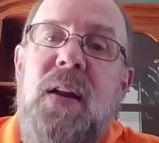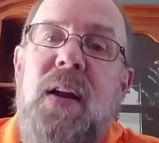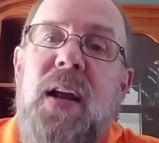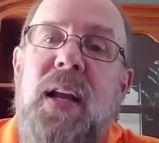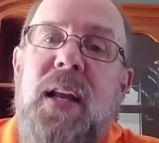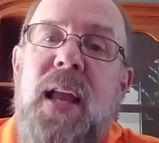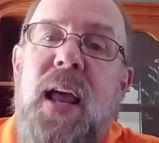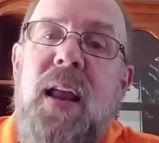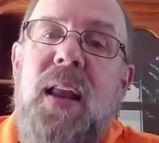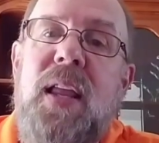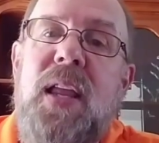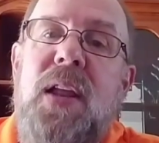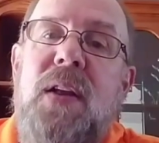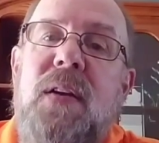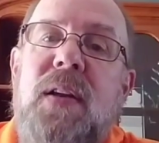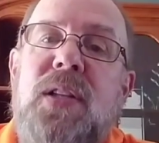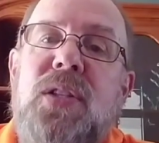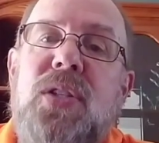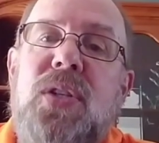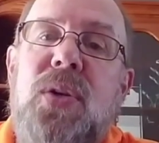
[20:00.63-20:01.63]
All right, now that
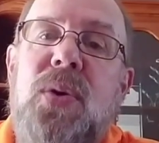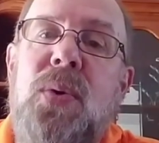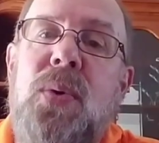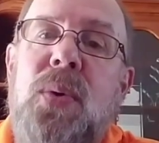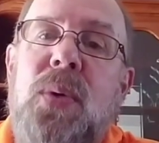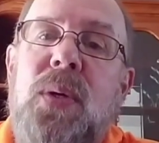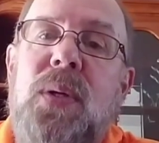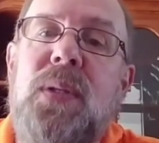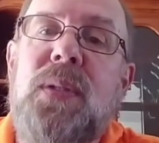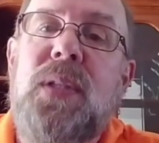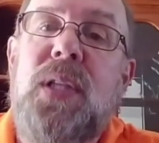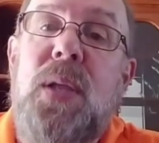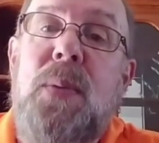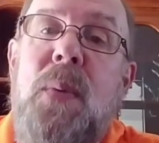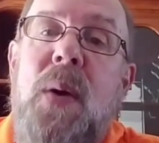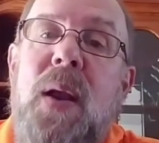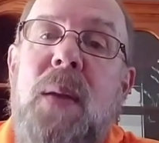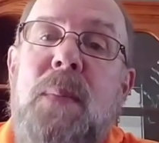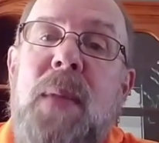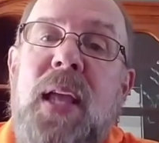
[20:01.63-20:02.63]
you're in school, you
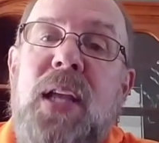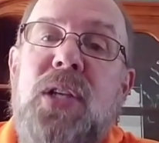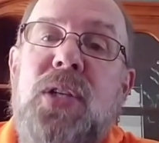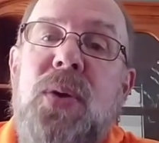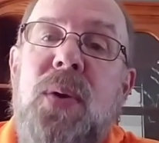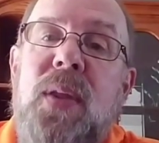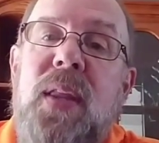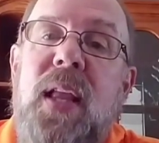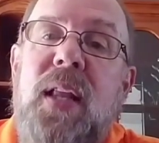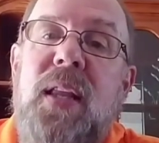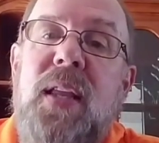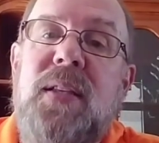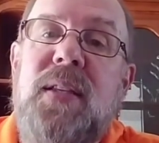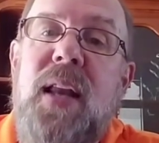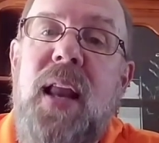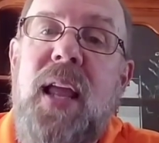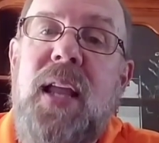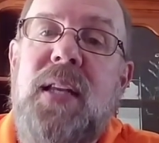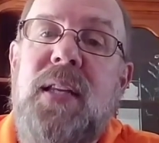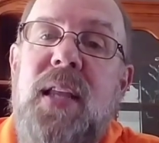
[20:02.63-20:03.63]
want to make sure that there's
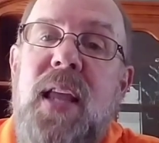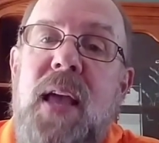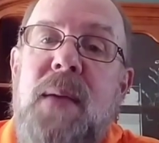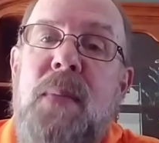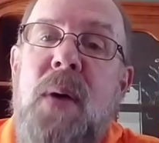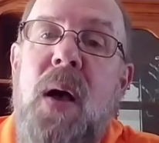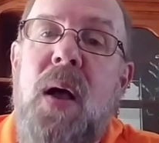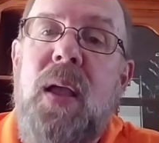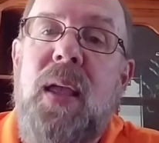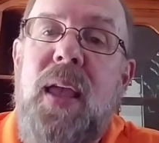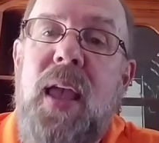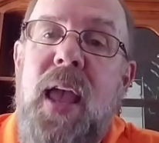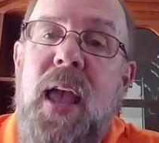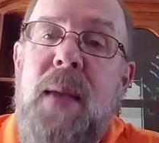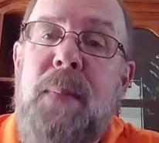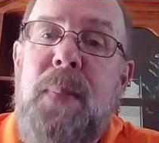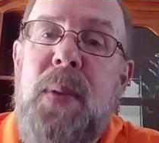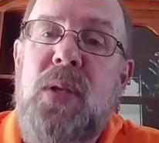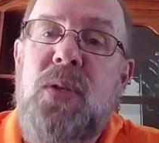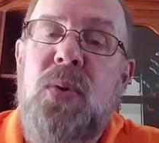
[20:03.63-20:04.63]
an ATM on
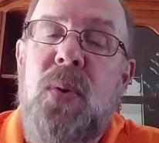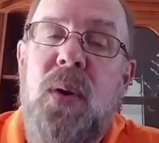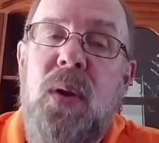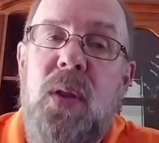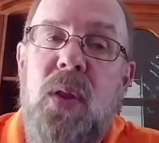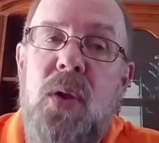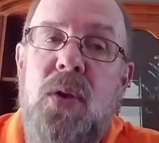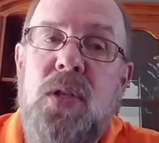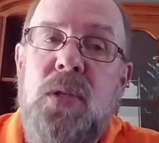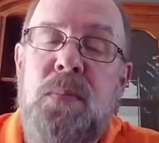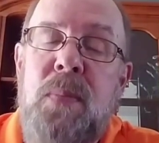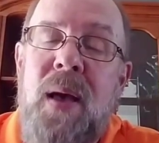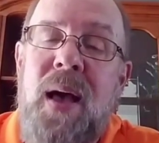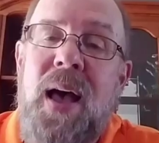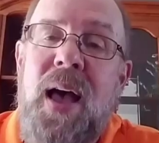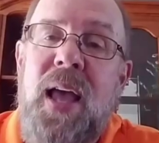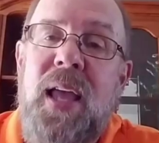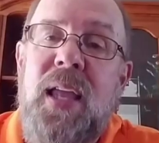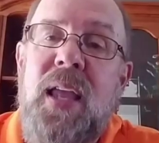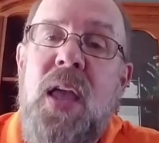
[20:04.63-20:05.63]
campus or close
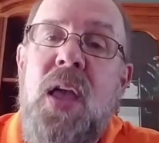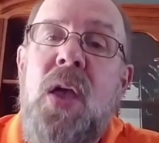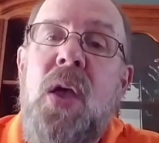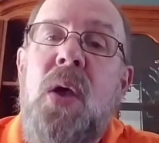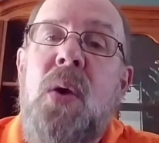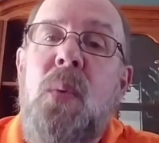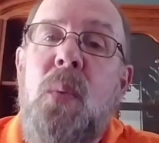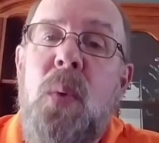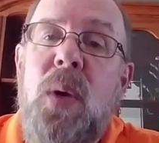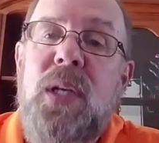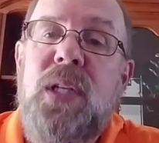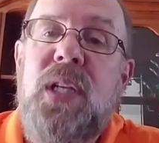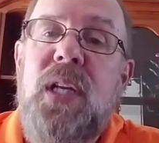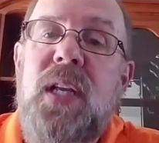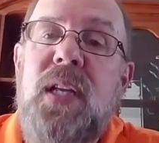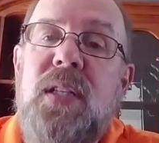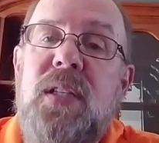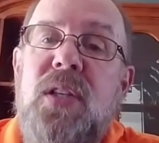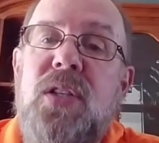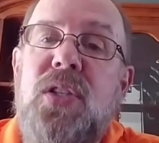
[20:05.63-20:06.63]
by, which
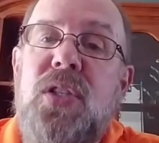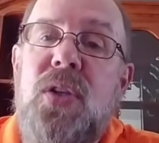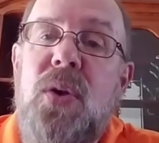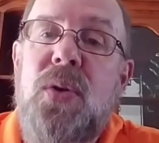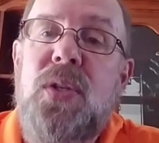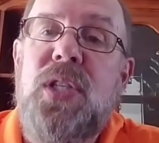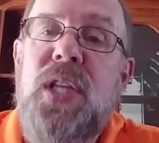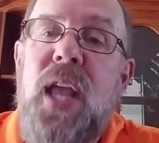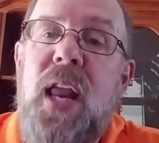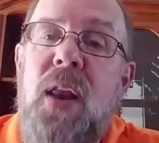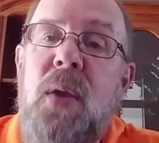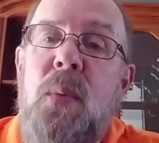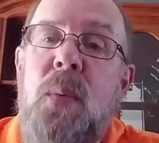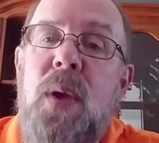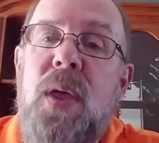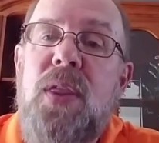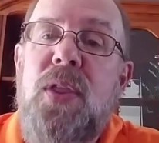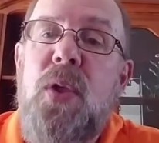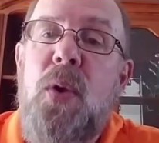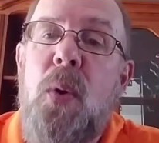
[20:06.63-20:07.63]
is associated
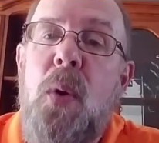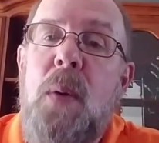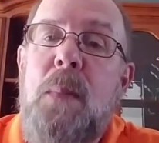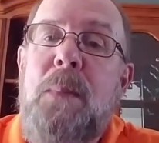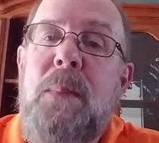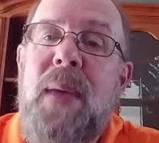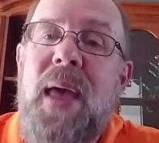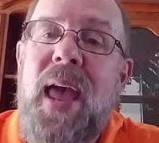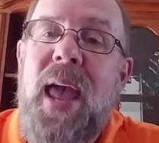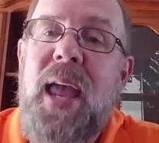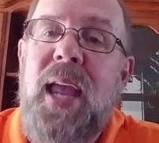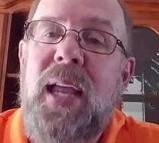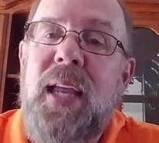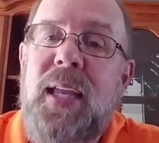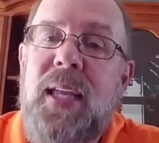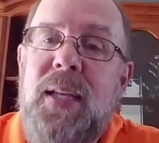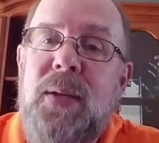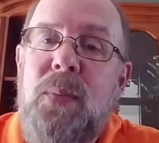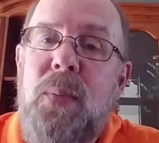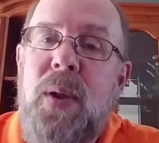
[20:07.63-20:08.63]
with your
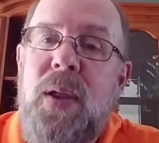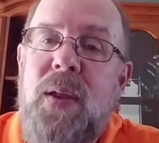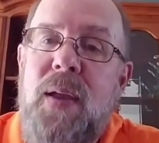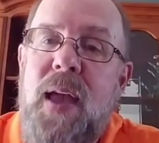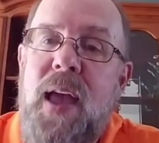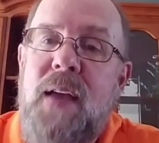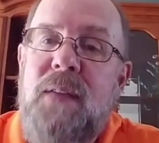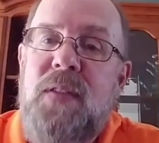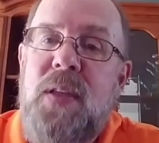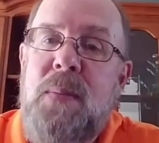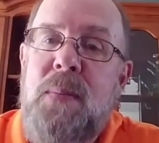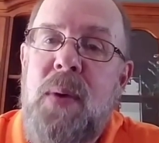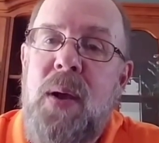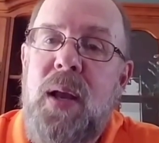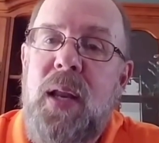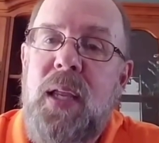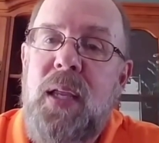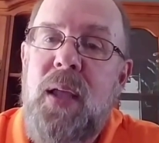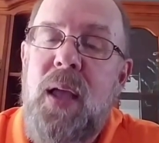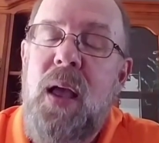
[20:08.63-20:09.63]
bank where you have your
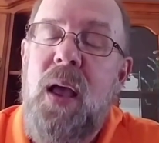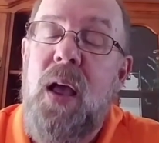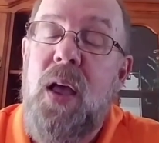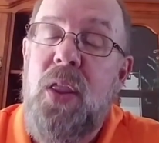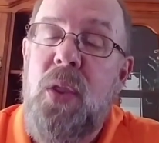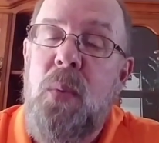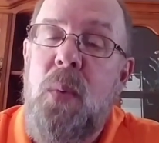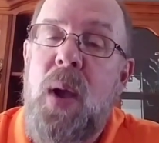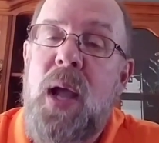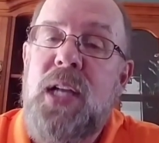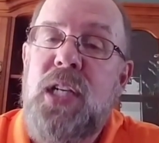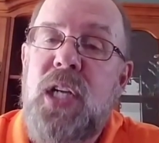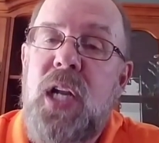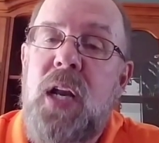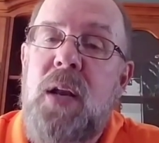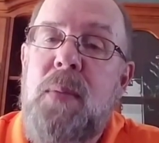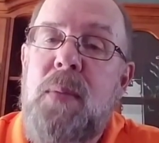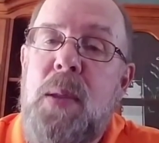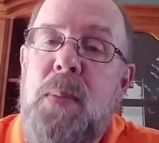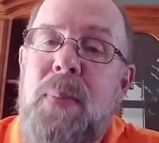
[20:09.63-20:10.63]
money. Otherwise, you're
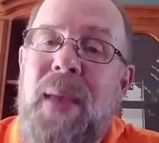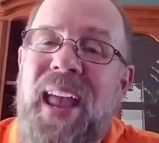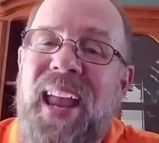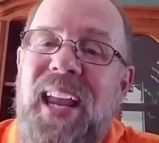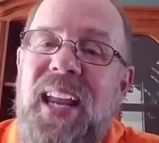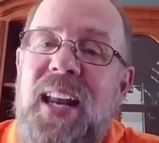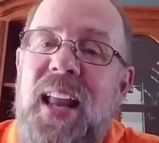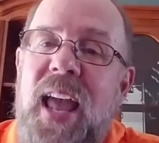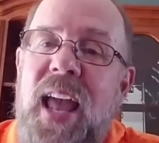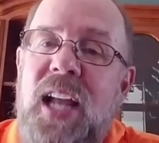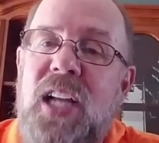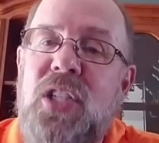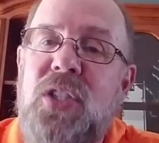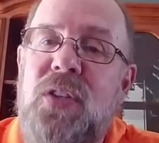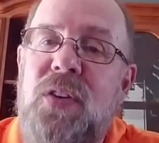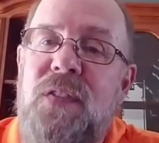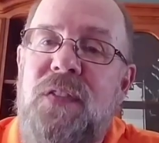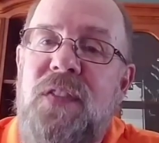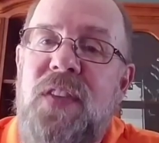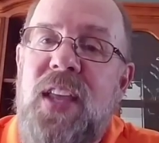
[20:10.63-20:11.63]
going to be paying
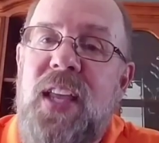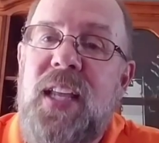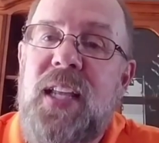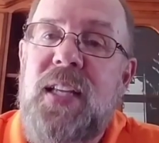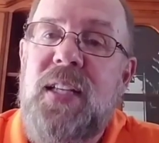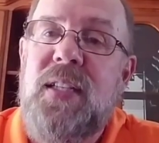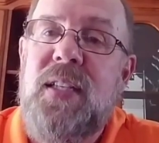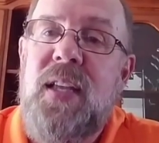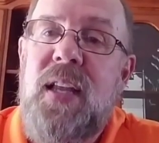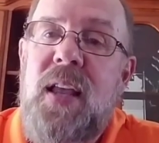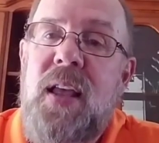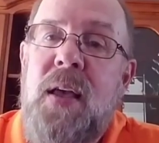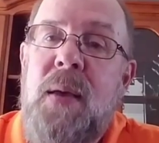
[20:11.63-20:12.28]
extra fees.